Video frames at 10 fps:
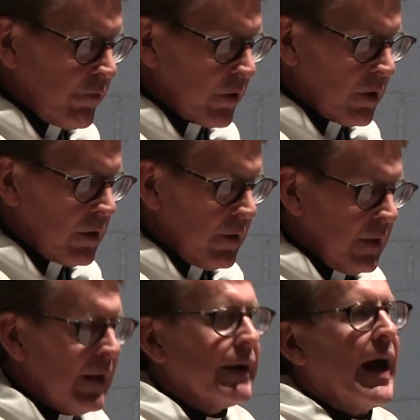over.
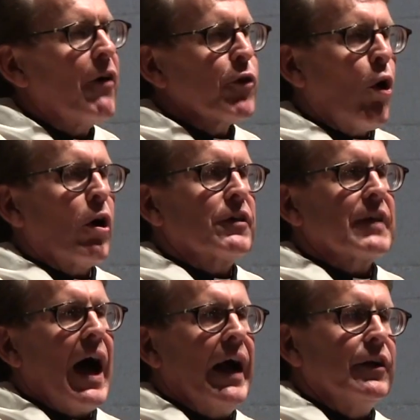Now, of
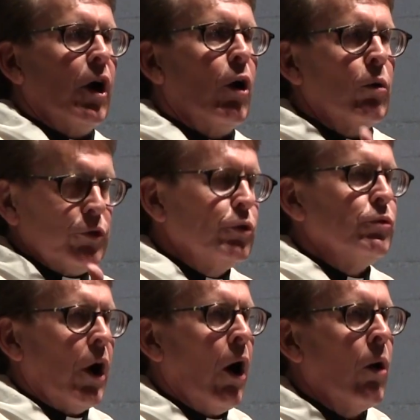course, I know,
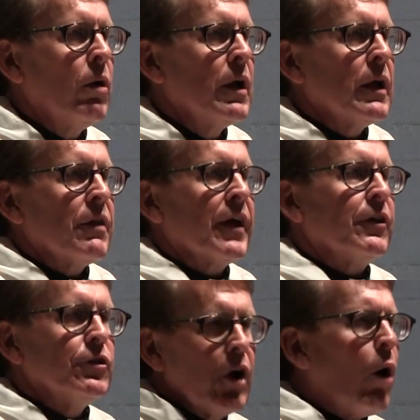you know,
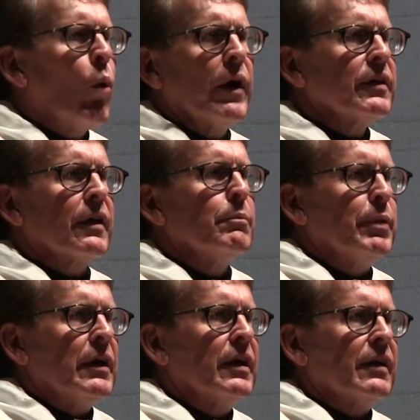that no one can
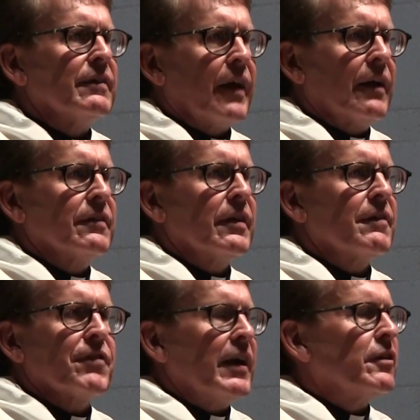be contented
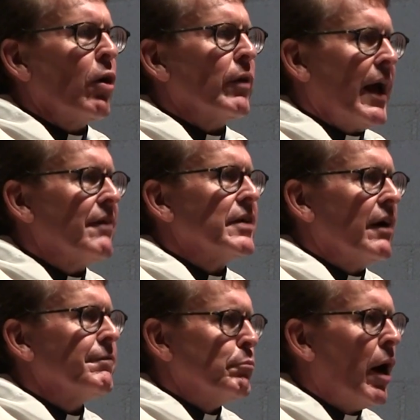if they don't have
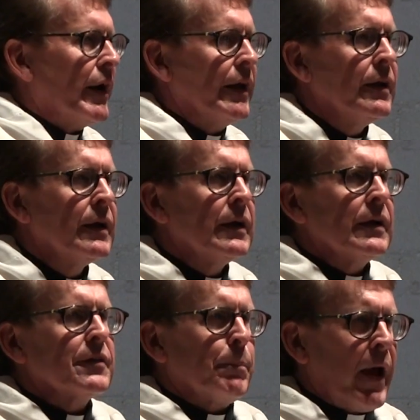enough money
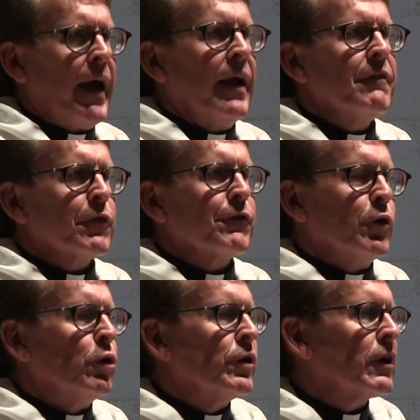to pay for
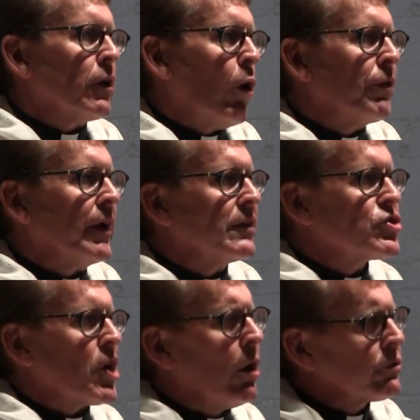food and clothing and
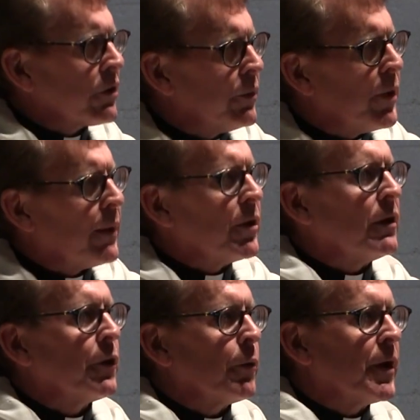shelter and maybe
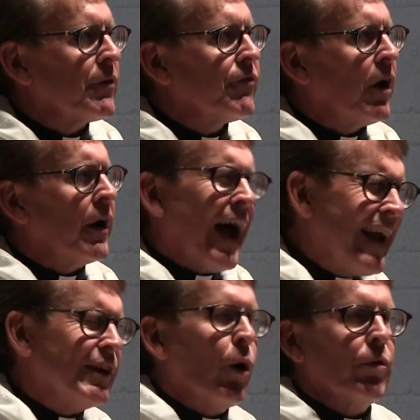a little bit of fun.
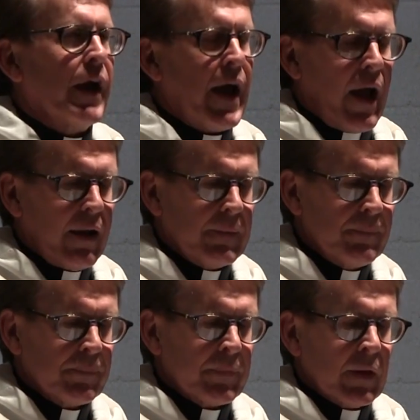I know that.
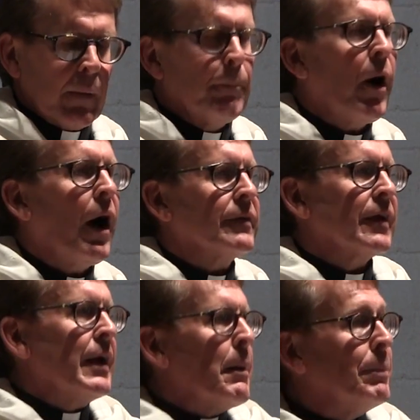
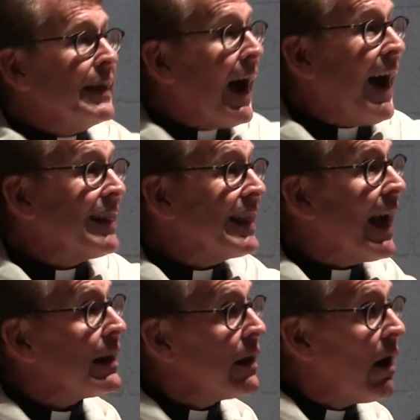But beyond
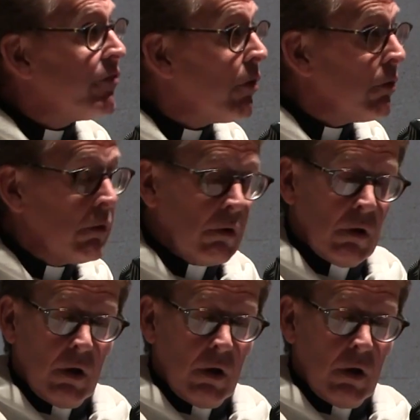that level,